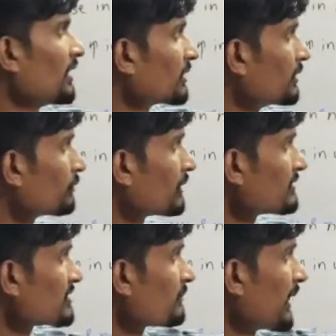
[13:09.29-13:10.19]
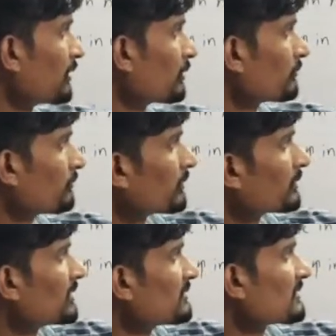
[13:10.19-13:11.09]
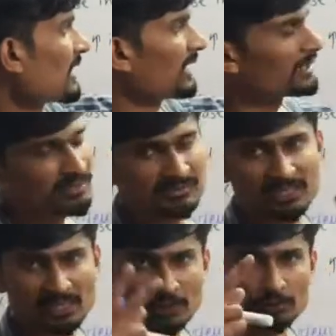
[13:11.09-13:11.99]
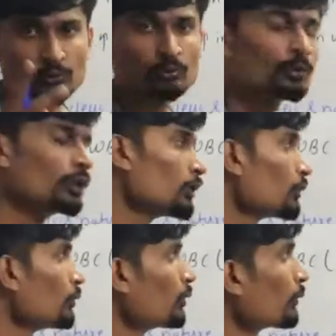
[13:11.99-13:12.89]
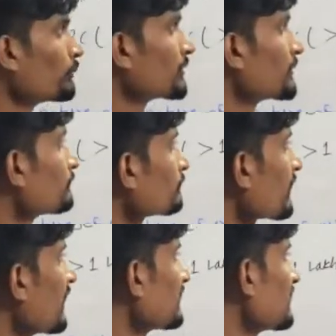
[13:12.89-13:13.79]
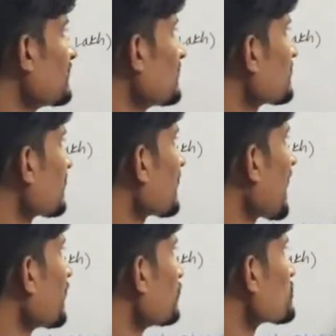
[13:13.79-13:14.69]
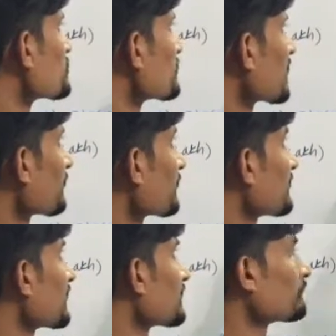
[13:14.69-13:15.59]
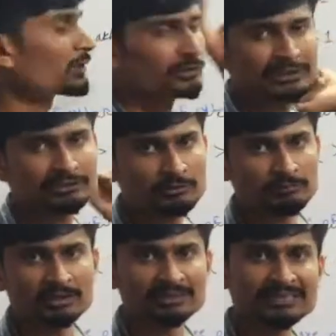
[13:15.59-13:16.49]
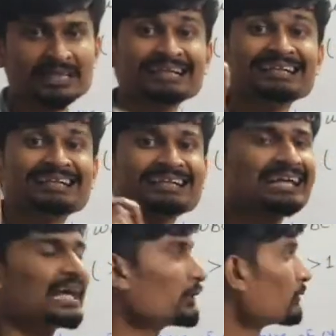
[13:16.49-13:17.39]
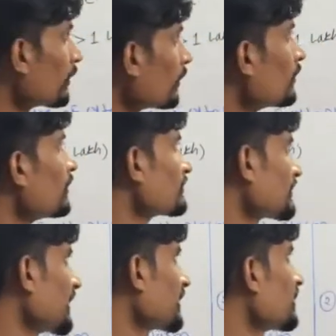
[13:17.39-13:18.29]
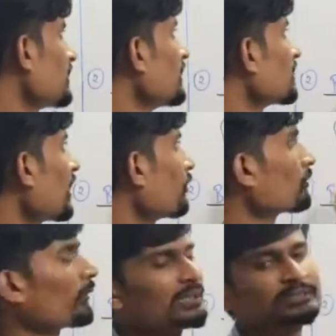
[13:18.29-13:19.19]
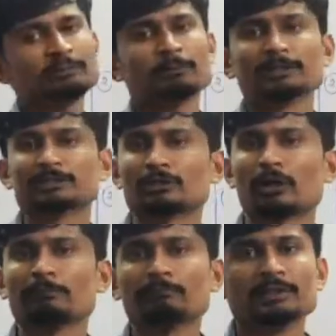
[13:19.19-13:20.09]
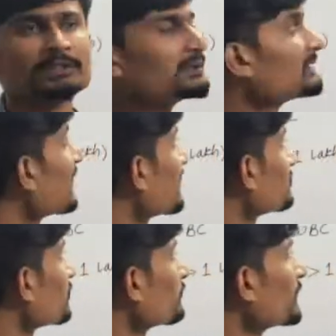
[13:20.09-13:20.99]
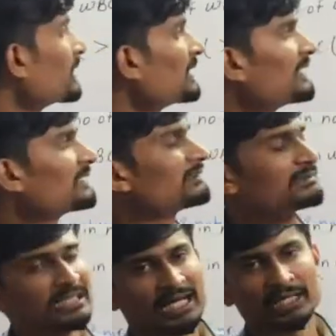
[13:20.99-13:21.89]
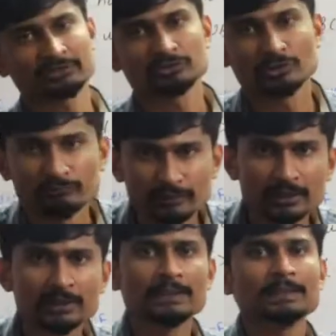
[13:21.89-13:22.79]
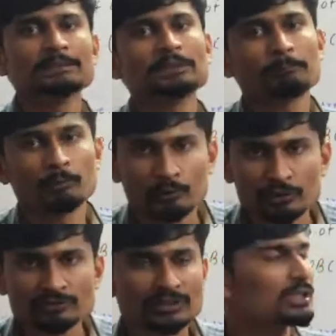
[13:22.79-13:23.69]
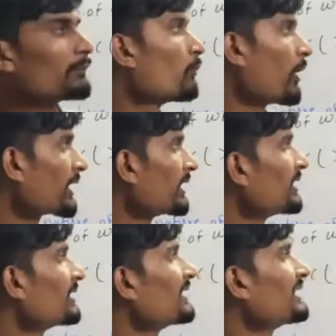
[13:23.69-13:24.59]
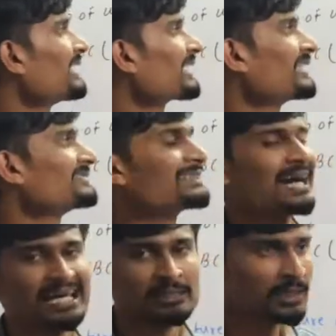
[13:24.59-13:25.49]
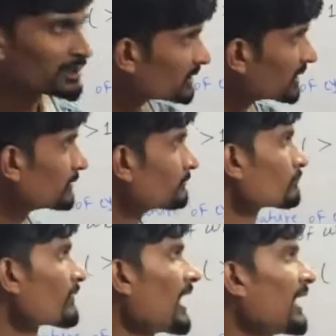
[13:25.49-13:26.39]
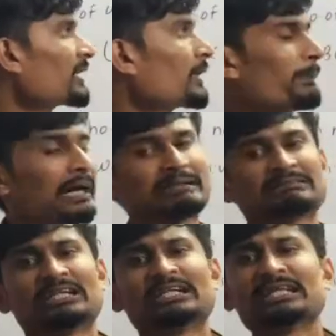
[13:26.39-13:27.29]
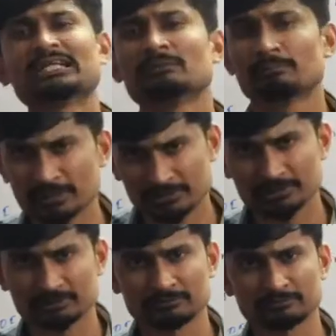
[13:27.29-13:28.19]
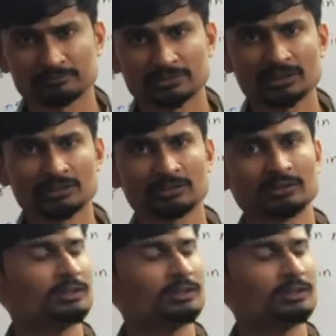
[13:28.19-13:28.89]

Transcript: The nucleus is bilobed, this and this. There are 2 lobes, and this is the granules which are present, because acidophil is a granulocyte. Now what is the function of this acidophil? This acidophil is produced in the body against the allergy and the parasitic infection. Okay?